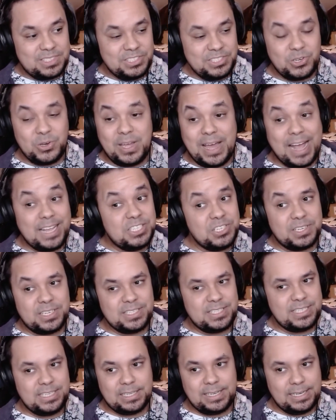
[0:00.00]
So as you
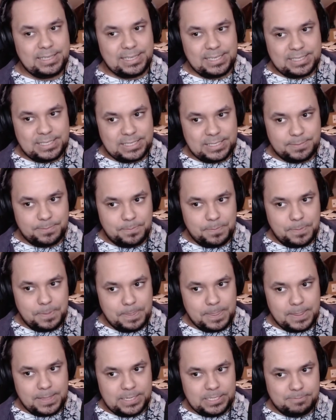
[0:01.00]
can see, like this
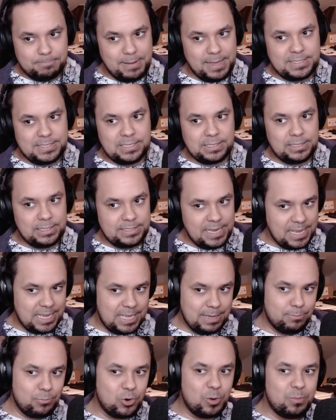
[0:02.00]
is basically
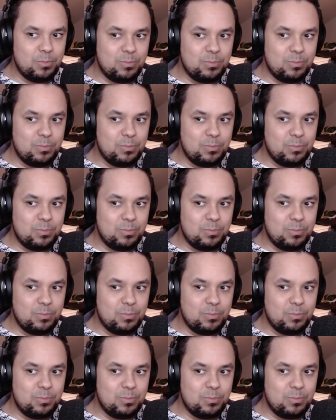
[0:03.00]
taking more,